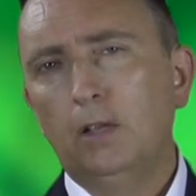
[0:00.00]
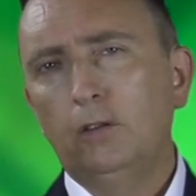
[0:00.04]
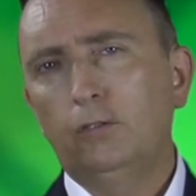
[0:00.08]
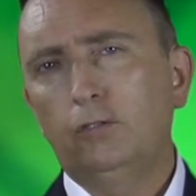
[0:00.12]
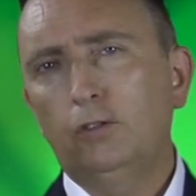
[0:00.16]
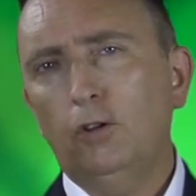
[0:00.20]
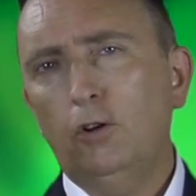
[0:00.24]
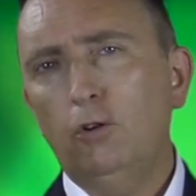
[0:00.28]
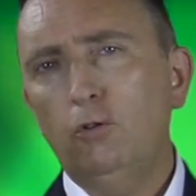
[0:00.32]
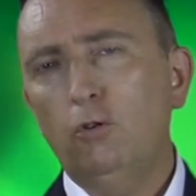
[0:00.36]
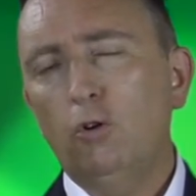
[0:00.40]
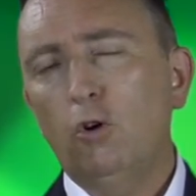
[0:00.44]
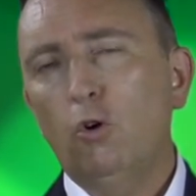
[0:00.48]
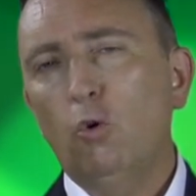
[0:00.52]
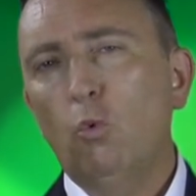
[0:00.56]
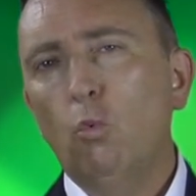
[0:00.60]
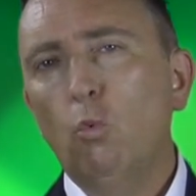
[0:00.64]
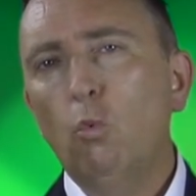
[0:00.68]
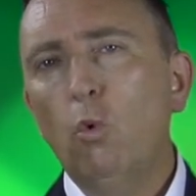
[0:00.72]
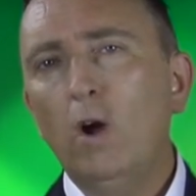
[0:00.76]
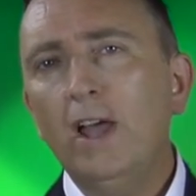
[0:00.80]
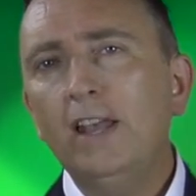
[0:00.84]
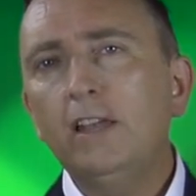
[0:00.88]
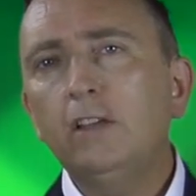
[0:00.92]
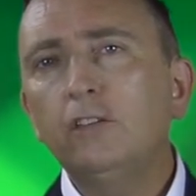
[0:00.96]
So,
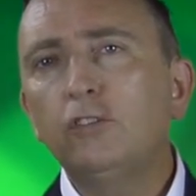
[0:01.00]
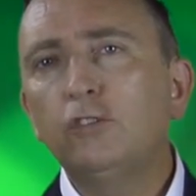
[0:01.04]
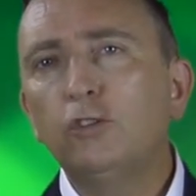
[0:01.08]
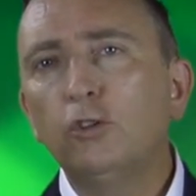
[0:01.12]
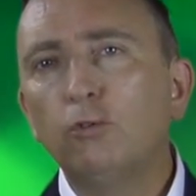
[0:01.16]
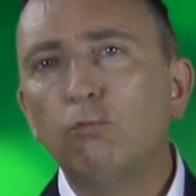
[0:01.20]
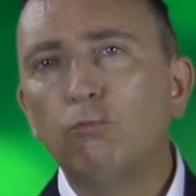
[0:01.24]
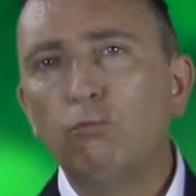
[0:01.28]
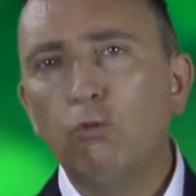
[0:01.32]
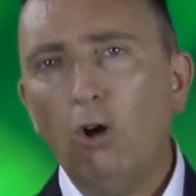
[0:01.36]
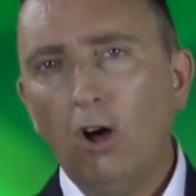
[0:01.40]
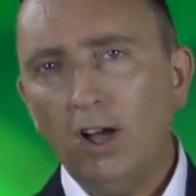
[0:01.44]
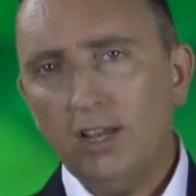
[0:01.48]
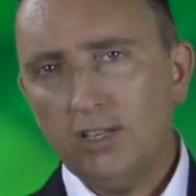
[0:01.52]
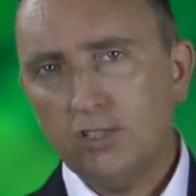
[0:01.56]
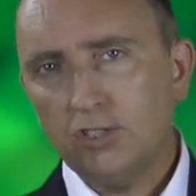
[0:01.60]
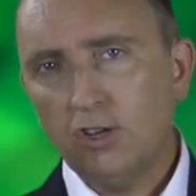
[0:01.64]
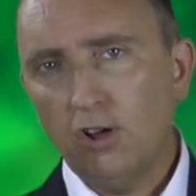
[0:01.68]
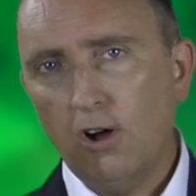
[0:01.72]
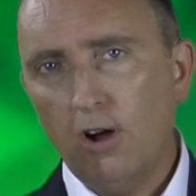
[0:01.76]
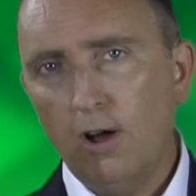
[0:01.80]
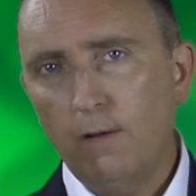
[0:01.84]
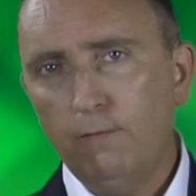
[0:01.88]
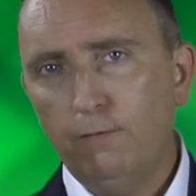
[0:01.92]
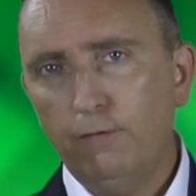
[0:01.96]
when is the right
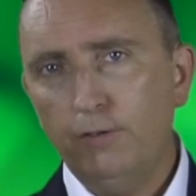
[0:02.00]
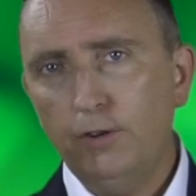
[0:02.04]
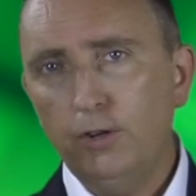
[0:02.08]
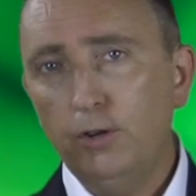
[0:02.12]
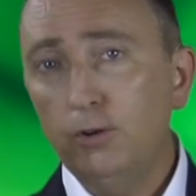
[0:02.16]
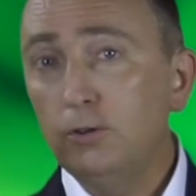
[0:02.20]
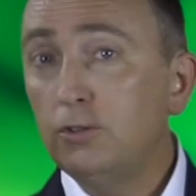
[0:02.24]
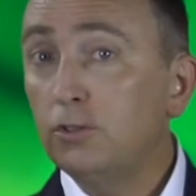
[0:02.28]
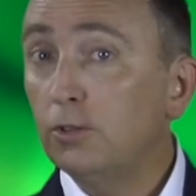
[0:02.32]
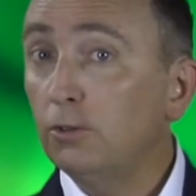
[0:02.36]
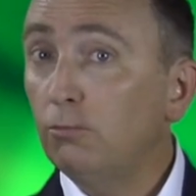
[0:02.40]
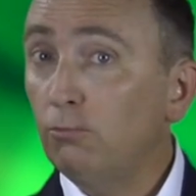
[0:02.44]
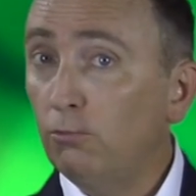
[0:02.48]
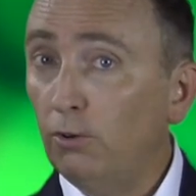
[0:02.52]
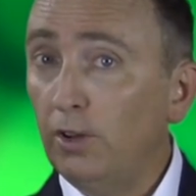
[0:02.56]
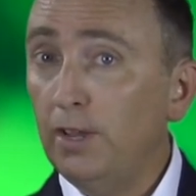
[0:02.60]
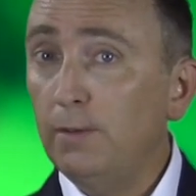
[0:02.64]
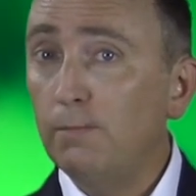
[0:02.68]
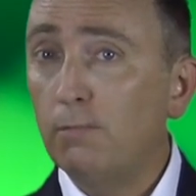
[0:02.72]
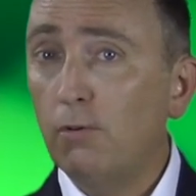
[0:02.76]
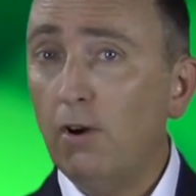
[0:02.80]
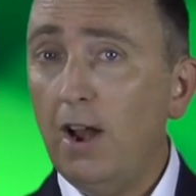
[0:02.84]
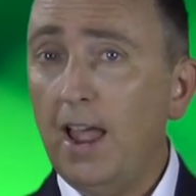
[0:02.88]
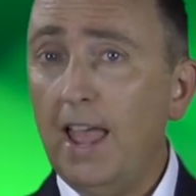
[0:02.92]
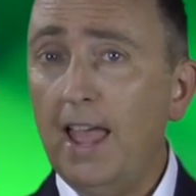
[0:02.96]
time for you to
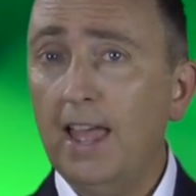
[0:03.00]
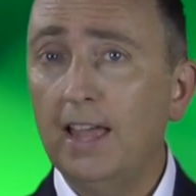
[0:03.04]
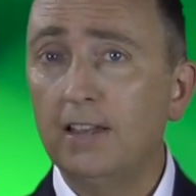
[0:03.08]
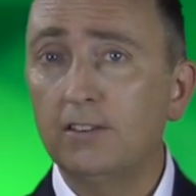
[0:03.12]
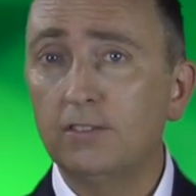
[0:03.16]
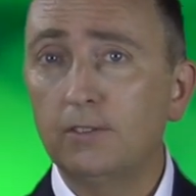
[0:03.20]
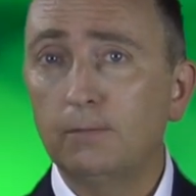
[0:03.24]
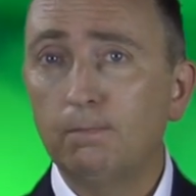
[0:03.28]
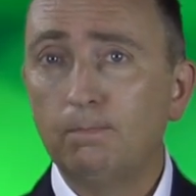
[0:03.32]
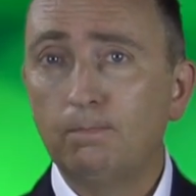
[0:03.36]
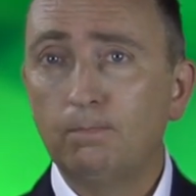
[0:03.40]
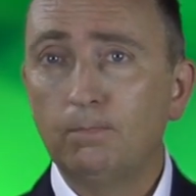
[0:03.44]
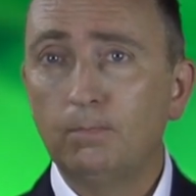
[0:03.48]
rebrand?